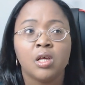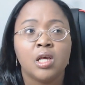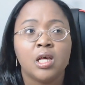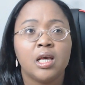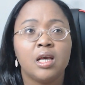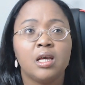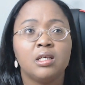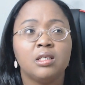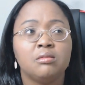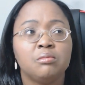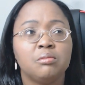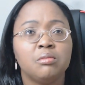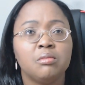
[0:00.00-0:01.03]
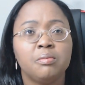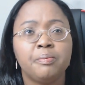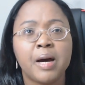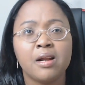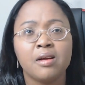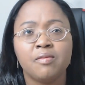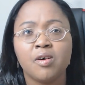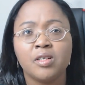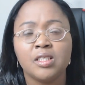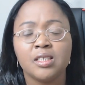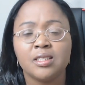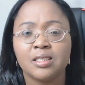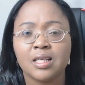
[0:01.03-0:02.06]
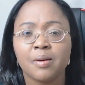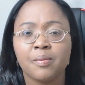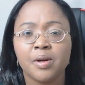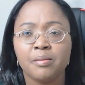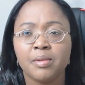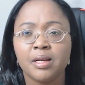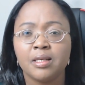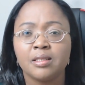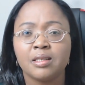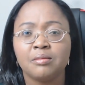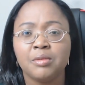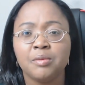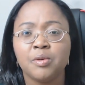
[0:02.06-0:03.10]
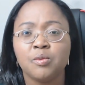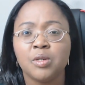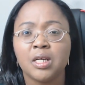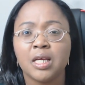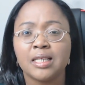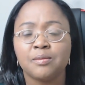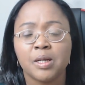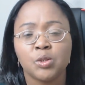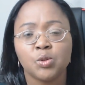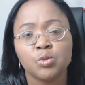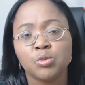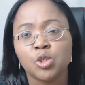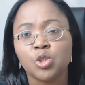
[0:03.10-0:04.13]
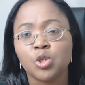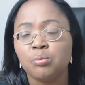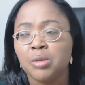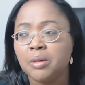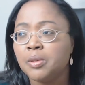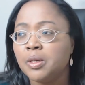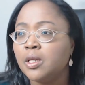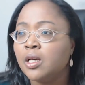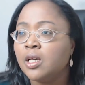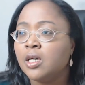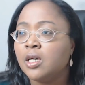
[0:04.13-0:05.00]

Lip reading: And part of all these disappointments, and maybe we expect too much, or maybe